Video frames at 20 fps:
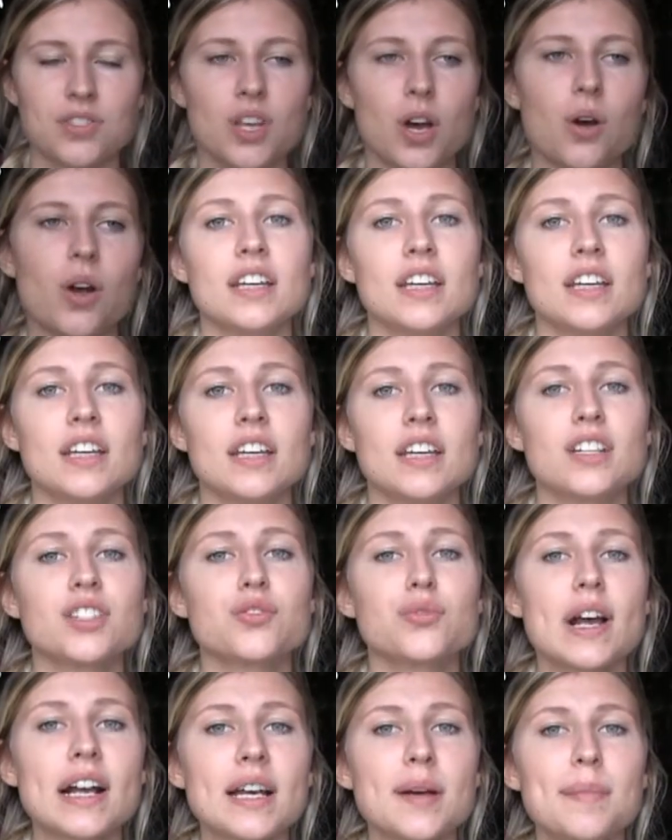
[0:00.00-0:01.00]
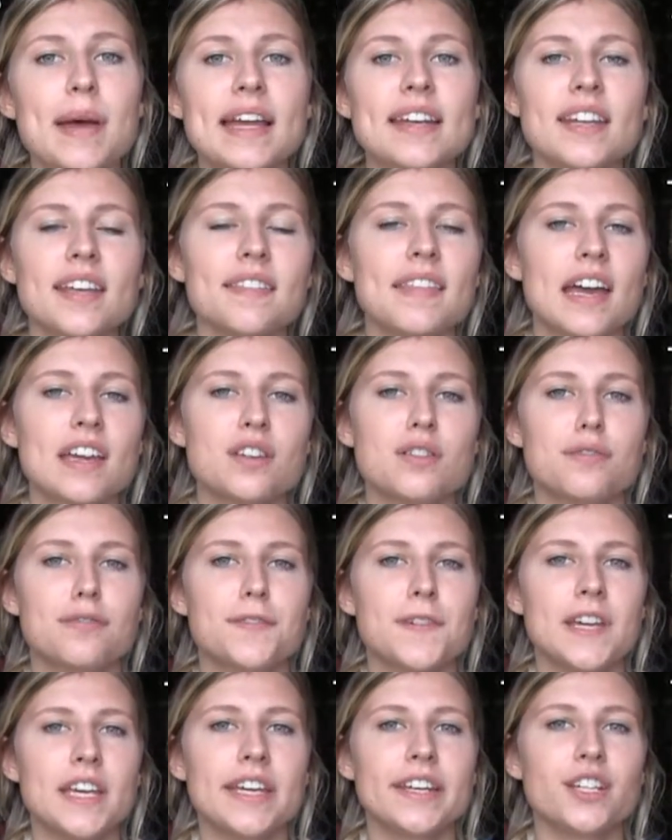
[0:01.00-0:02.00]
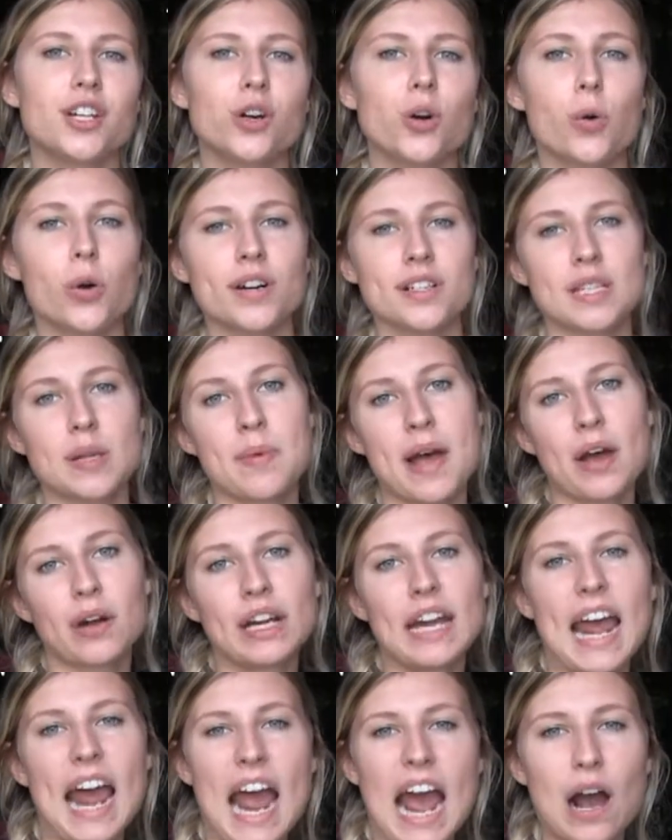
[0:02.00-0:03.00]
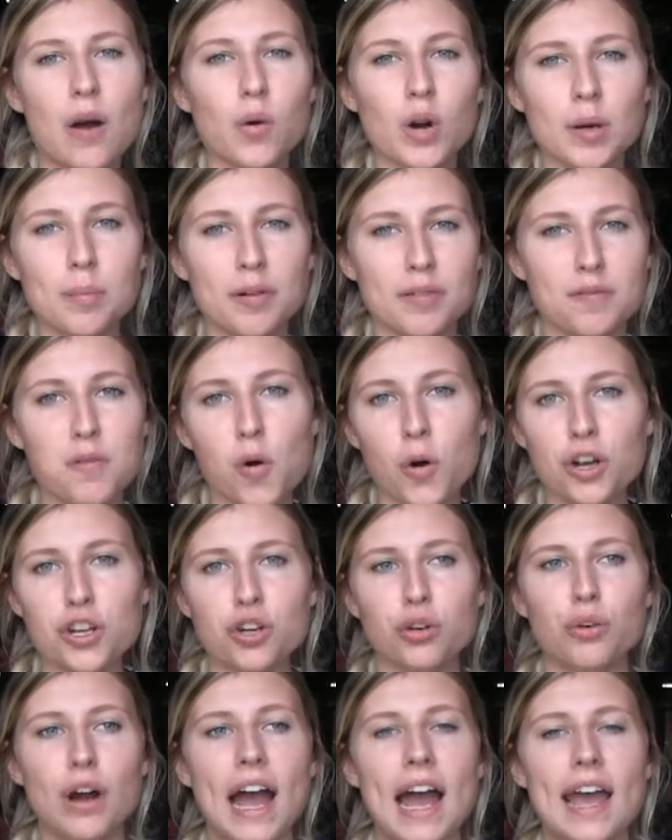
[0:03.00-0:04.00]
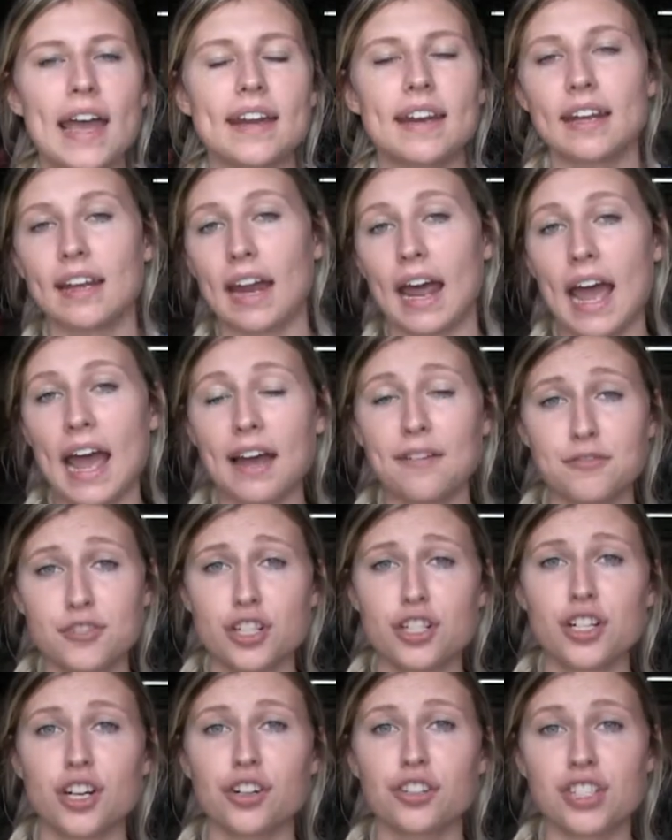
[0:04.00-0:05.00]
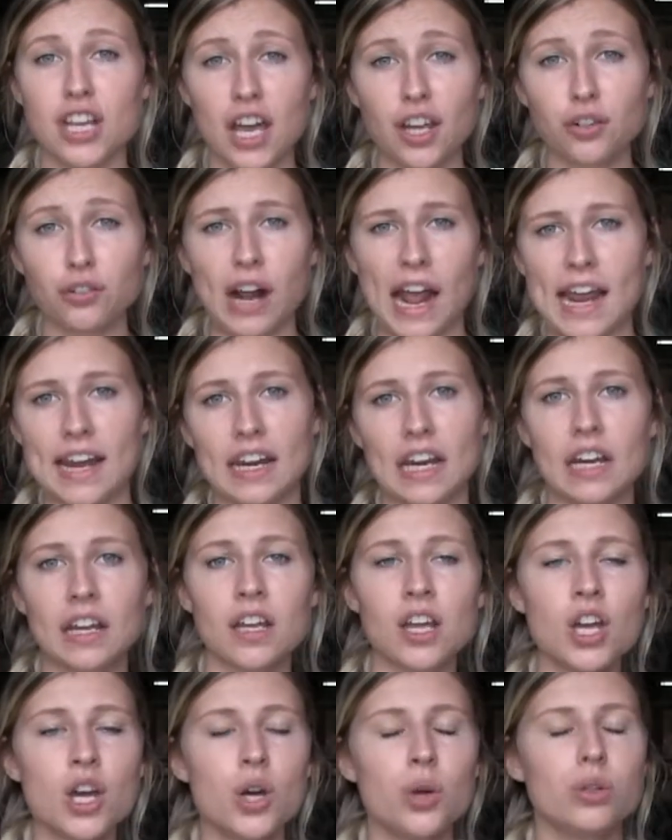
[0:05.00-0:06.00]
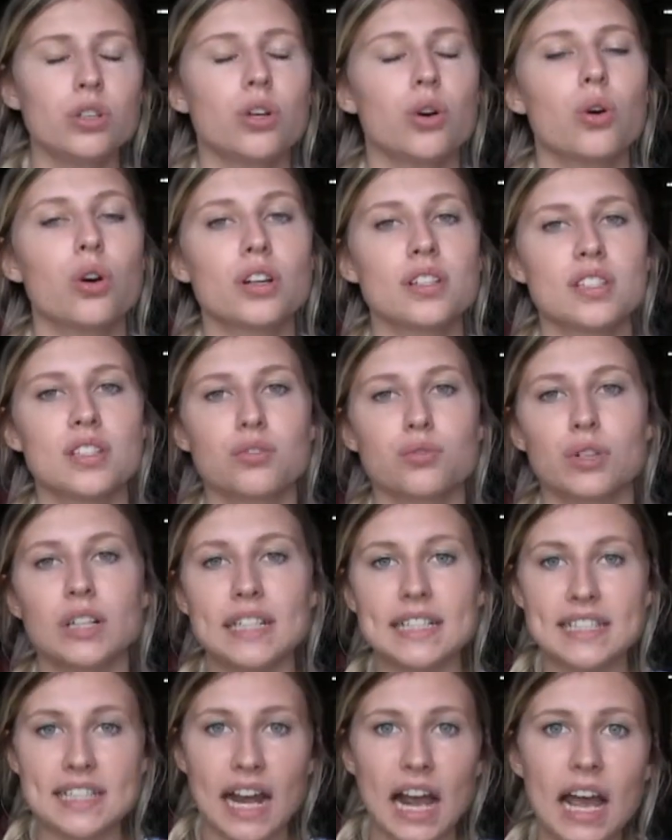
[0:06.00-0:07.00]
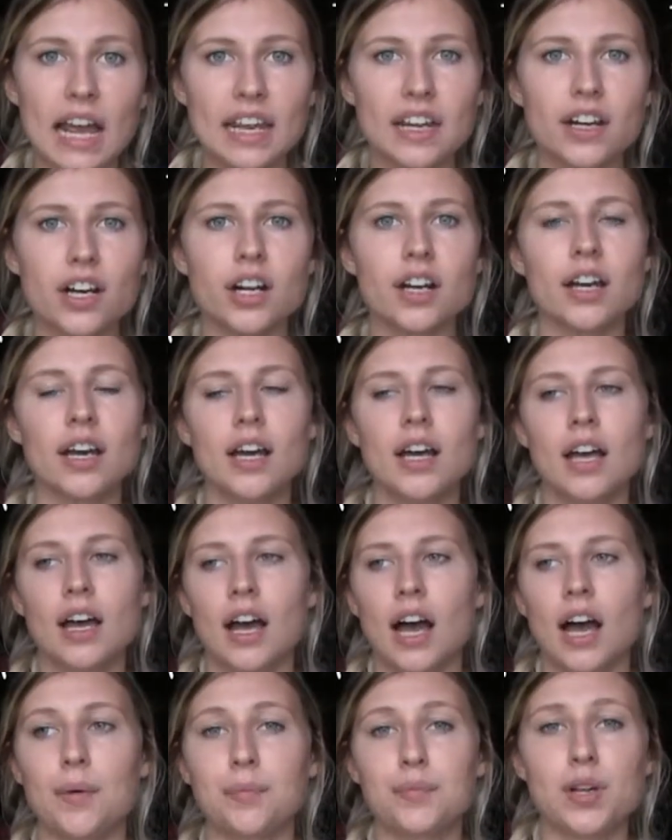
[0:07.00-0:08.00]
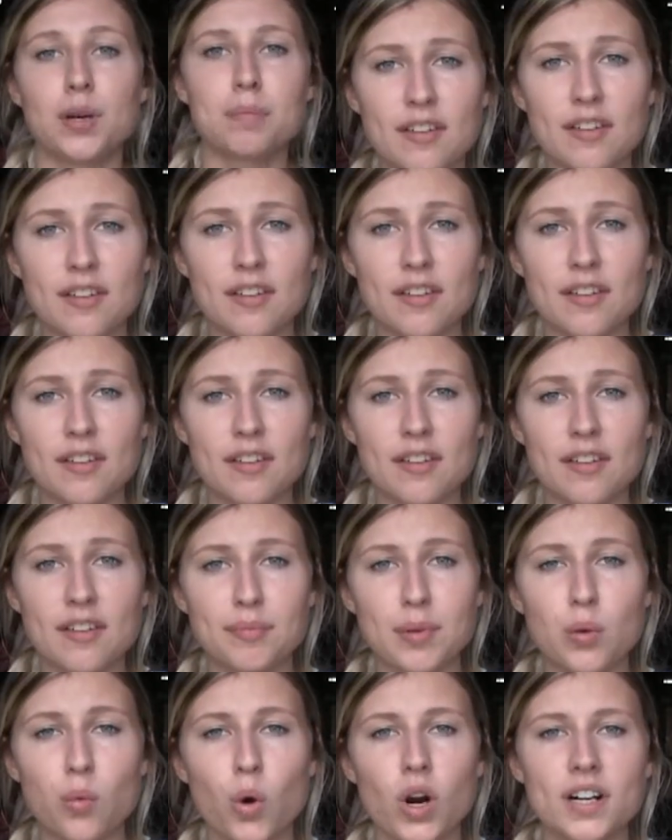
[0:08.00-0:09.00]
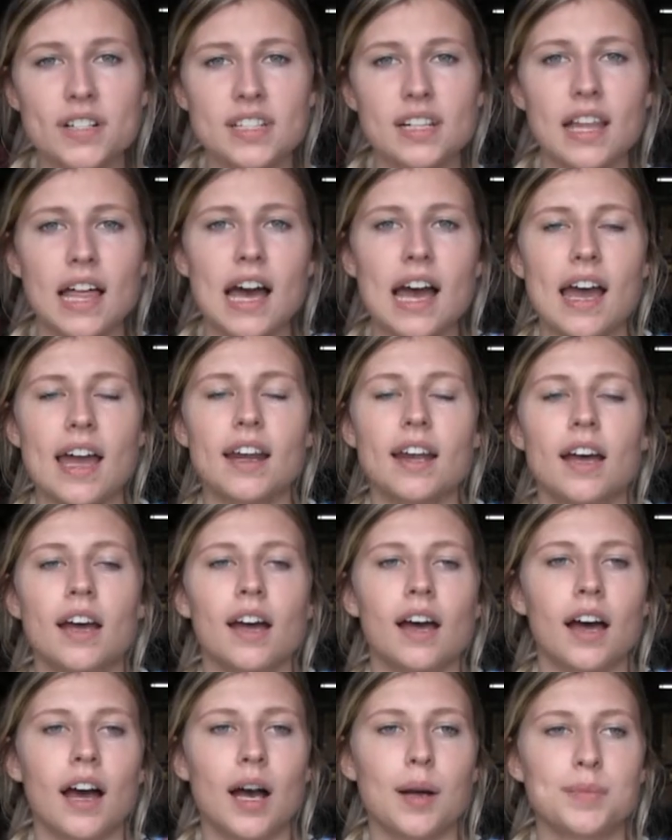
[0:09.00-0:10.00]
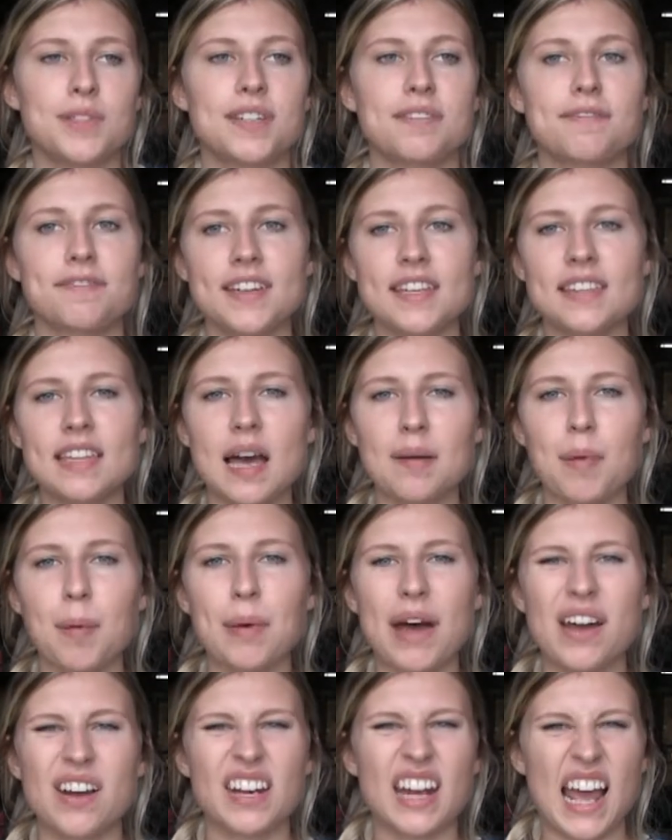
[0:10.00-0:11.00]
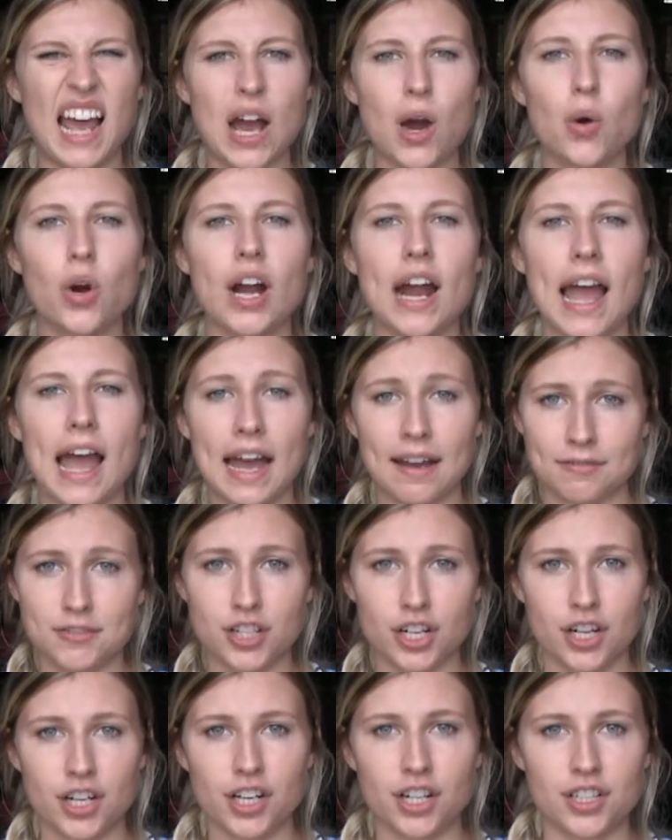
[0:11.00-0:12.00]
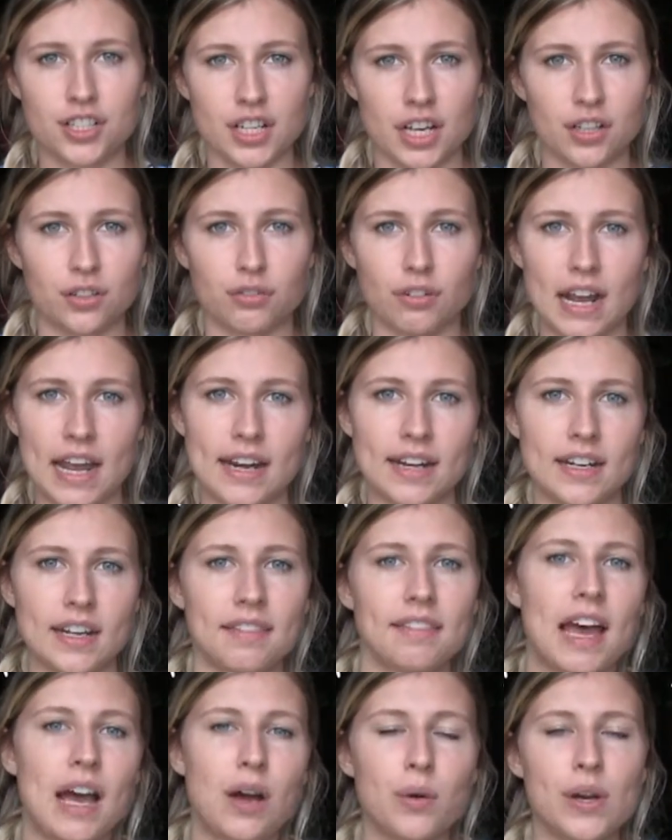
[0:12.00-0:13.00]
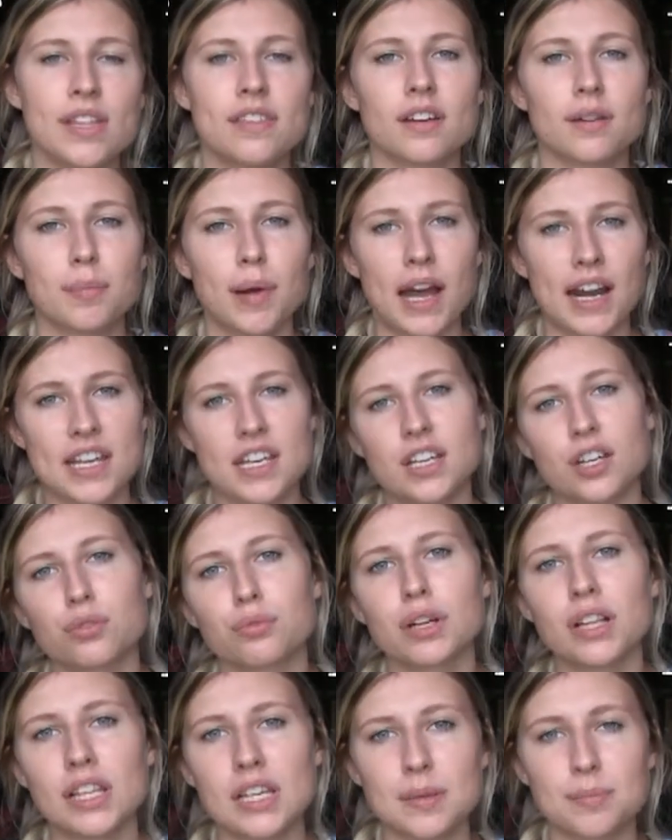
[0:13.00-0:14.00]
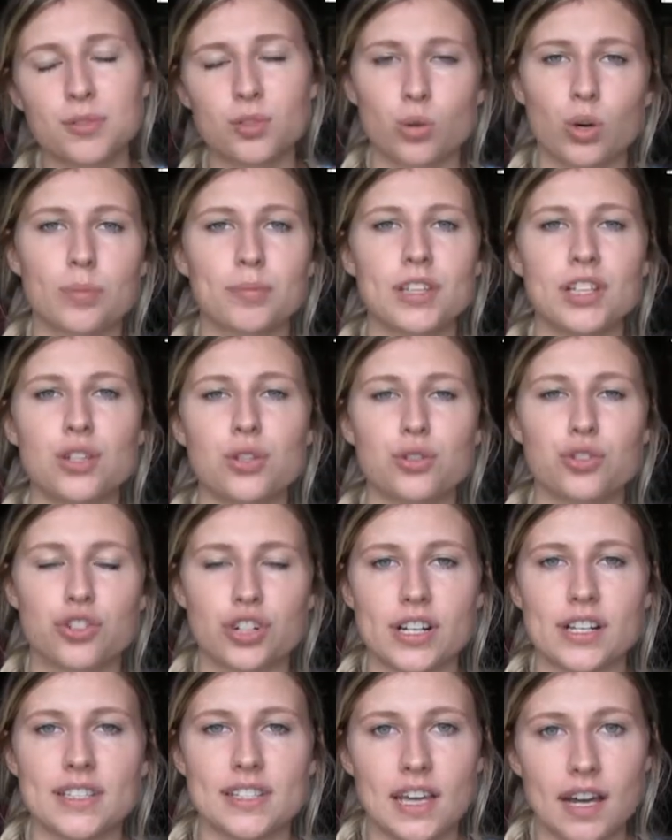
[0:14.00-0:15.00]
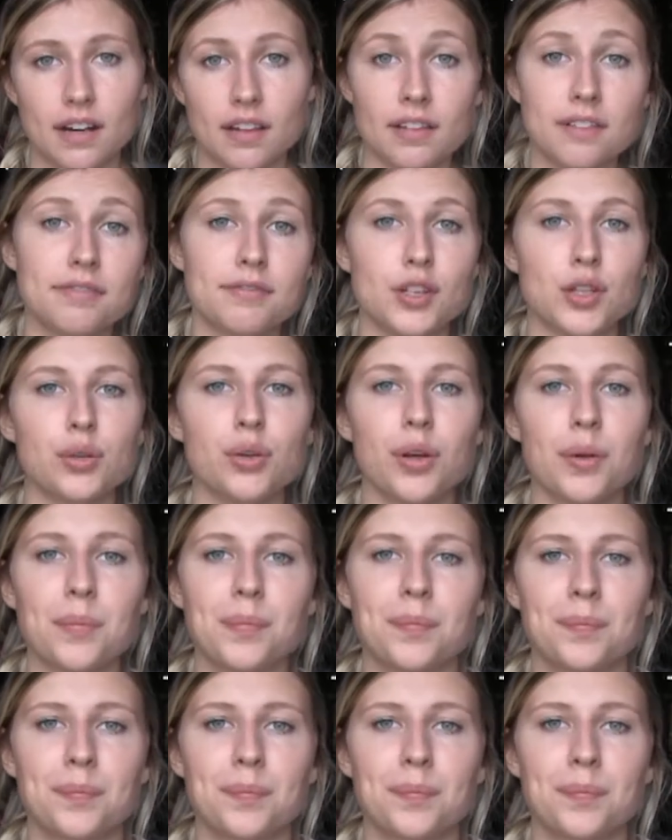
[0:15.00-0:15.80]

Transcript: So It's recommended that you feed your horse about an hour before you ride, and after you're done riding, when your horse is really tired, their muscles have been worked a lot, to feed them about an hour after you're done riding. That way their body can really absorb the nutrients out of the food.